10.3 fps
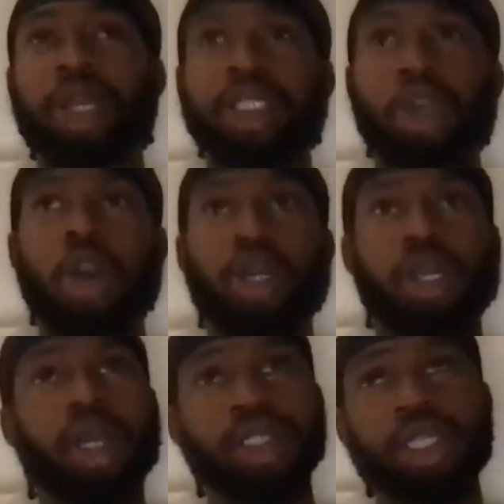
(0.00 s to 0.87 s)
because they've got a
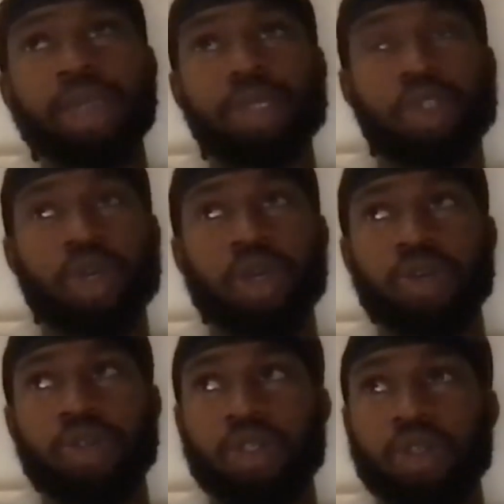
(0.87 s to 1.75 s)
young team as well.
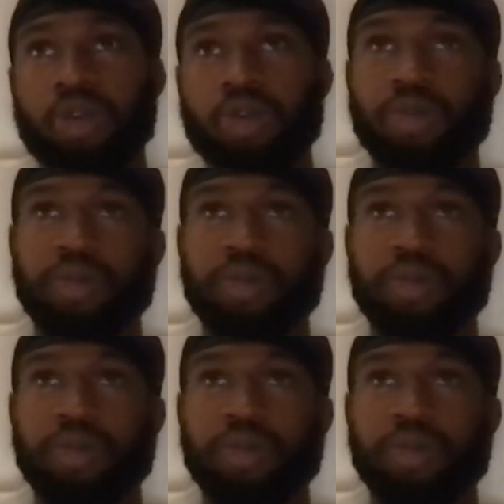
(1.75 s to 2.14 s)
So